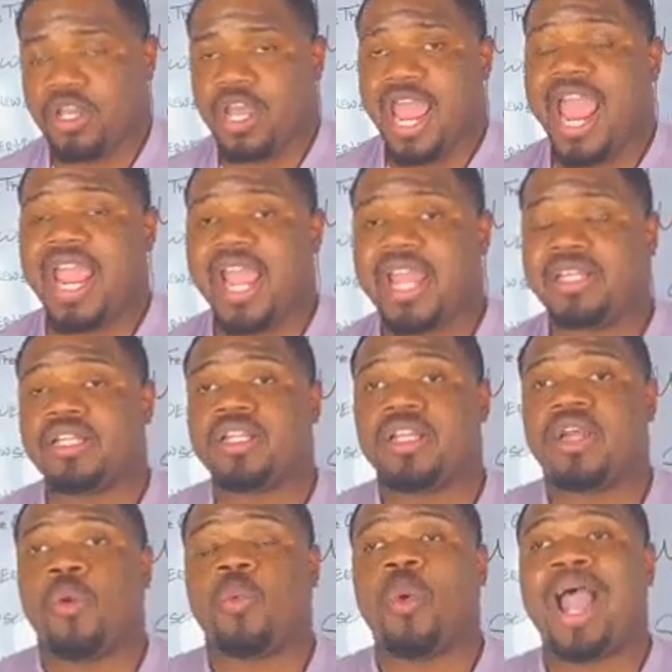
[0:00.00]
And
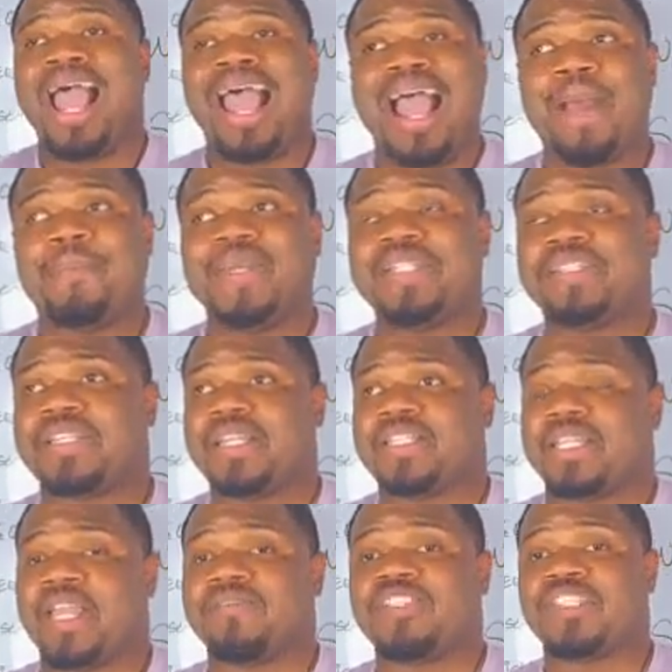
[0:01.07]
what happens is
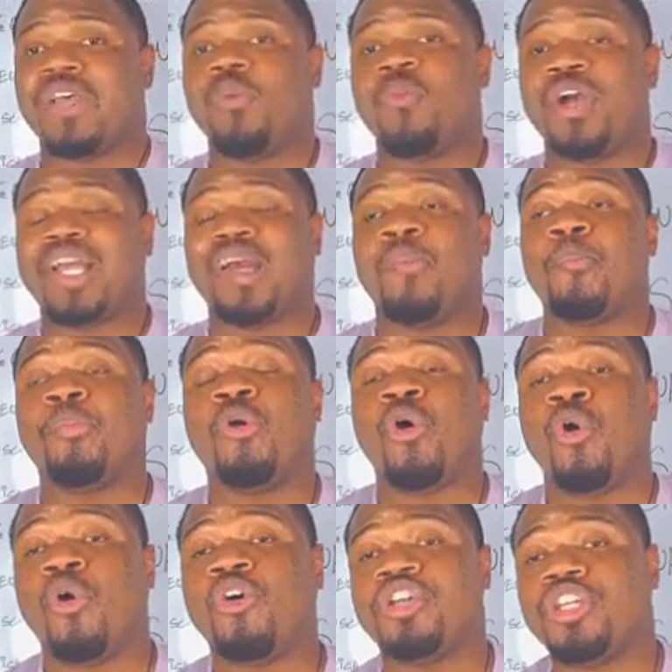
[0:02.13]
if someone can
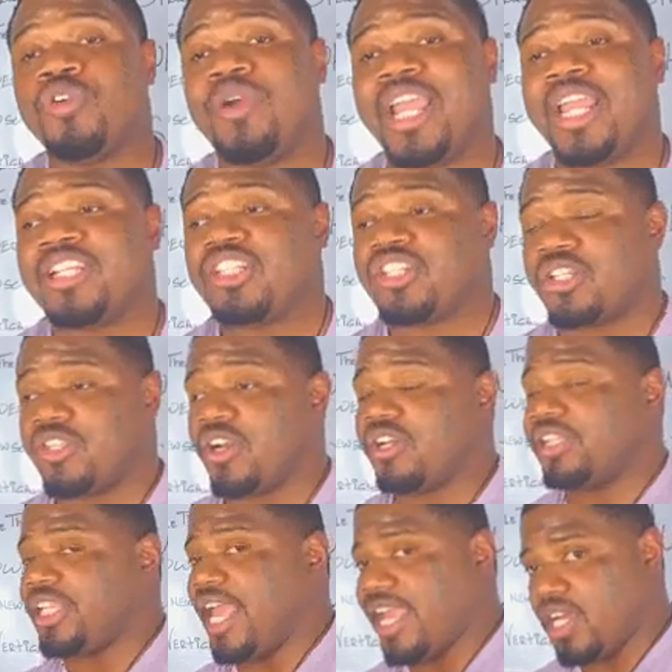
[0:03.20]
pull you into their
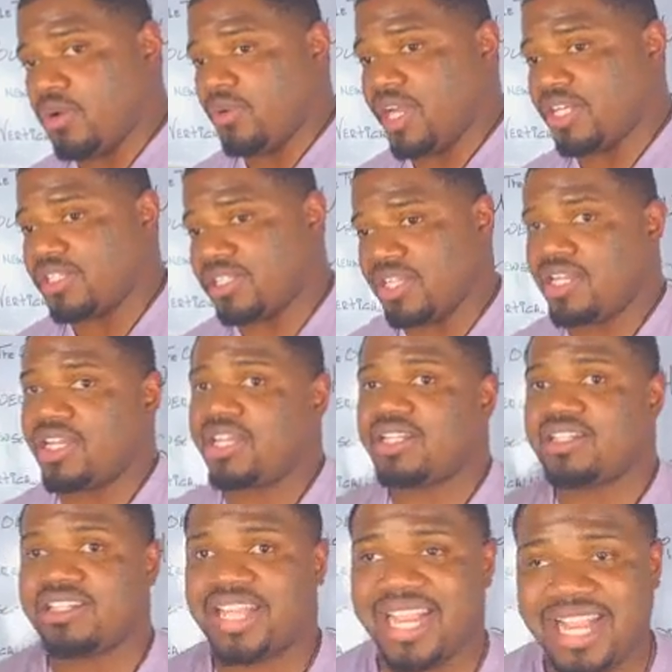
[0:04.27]
language,
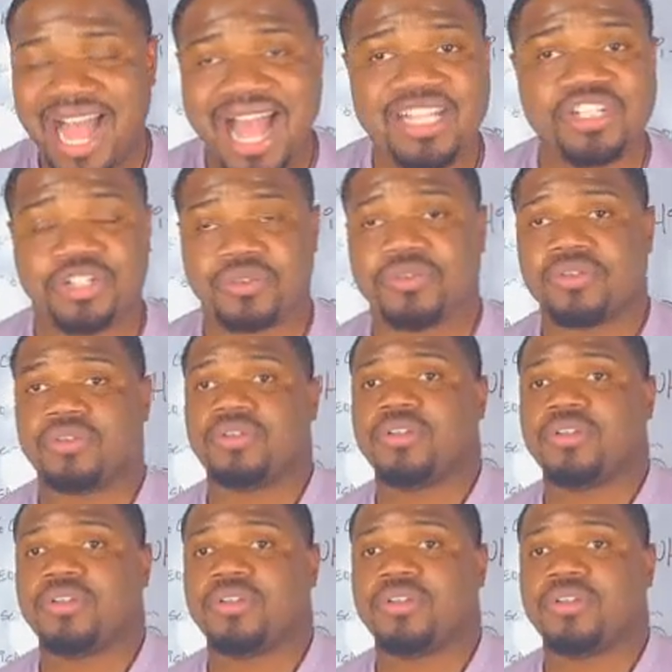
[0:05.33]
they got you.